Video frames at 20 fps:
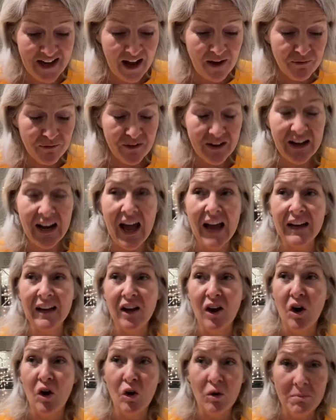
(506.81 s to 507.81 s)
I feel like a
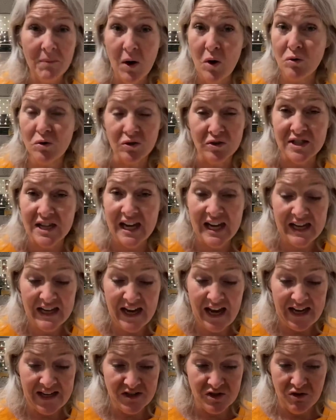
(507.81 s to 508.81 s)
hormonal
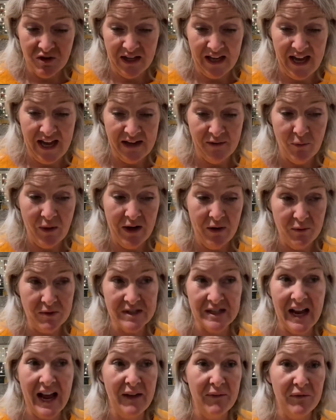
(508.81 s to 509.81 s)
teenager again when I was
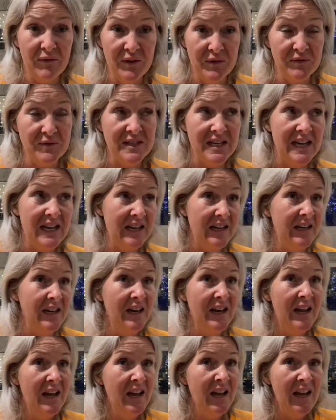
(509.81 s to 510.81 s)
like 15.
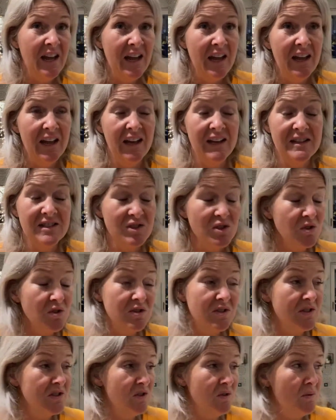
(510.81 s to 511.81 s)
It's
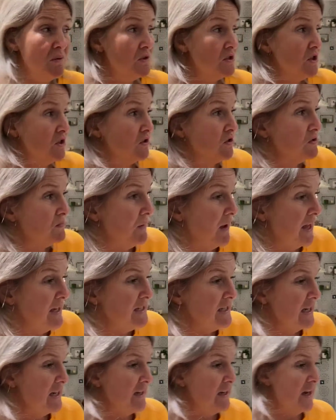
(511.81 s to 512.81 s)
just does my head
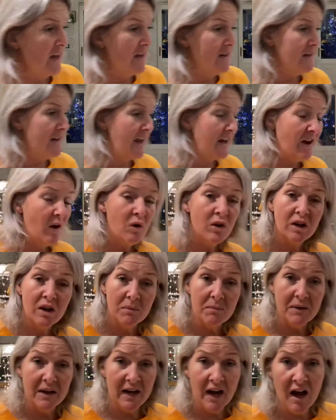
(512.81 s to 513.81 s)
in, and I know I can
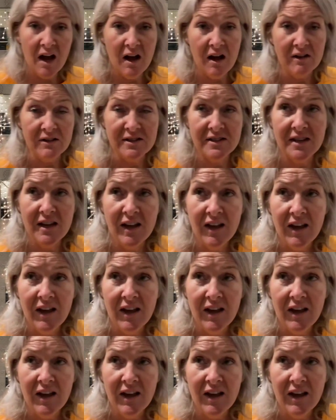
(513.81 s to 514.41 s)
be an arse.